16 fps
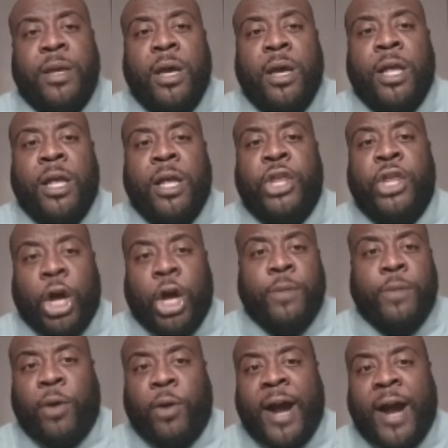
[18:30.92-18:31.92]
The other
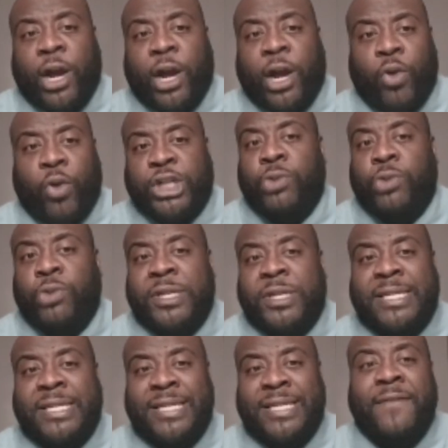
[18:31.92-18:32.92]
part I questioned was
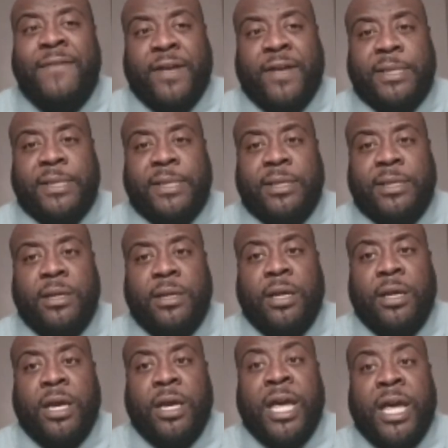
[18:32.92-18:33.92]
his defense.
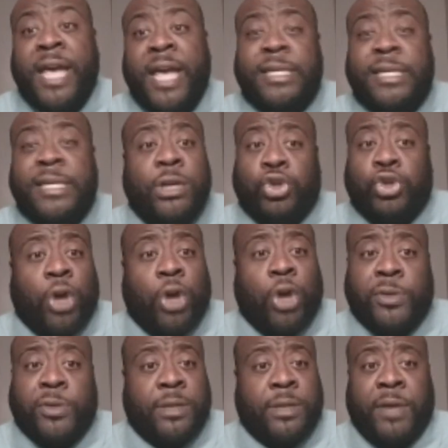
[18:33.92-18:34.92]
He still
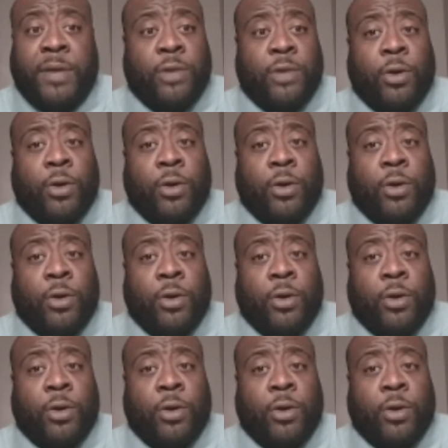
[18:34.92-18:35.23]
struggles in the pick and roll.